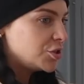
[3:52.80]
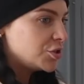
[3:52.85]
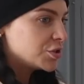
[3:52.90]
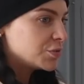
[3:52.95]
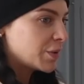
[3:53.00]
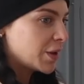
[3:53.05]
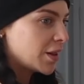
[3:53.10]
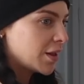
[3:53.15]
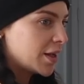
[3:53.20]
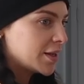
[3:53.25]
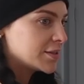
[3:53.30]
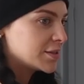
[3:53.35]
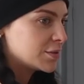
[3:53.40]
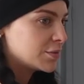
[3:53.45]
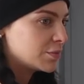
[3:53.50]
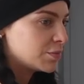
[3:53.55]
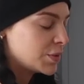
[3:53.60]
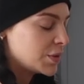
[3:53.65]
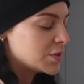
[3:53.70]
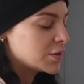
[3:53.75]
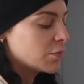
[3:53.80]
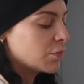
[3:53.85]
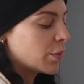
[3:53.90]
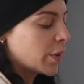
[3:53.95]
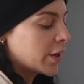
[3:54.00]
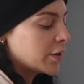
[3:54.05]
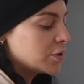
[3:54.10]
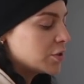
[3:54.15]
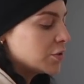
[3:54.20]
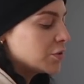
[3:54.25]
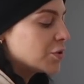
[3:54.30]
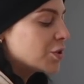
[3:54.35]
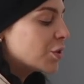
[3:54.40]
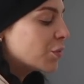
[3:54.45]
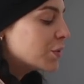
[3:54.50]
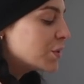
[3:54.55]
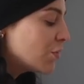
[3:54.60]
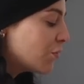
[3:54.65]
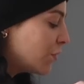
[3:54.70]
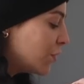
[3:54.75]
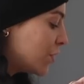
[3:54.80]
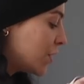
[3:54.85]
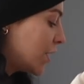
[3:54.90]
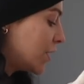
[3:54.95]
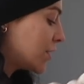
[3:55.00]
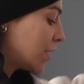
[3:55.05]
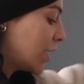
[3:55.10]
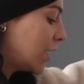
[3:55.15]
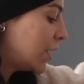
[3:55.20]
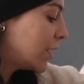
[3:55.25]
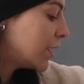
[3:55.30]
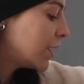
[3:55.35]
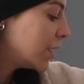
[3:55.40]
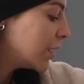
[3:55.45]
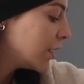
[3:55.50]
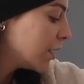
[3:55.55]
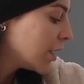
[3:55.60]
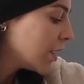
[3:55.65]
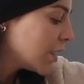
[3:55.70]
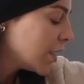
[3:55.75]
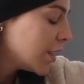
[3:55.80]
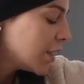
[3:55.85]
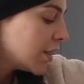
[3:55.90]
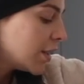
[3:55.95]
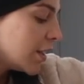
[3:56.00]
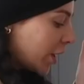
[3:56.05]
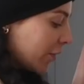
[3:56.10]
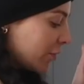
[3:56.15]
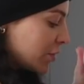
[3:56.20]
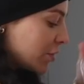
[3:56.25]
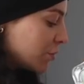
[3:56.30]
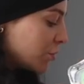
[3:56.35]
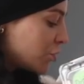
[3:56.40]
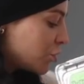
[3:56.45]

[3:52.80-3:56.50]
use my last piece of bread too. So there was a few things I needed. We have some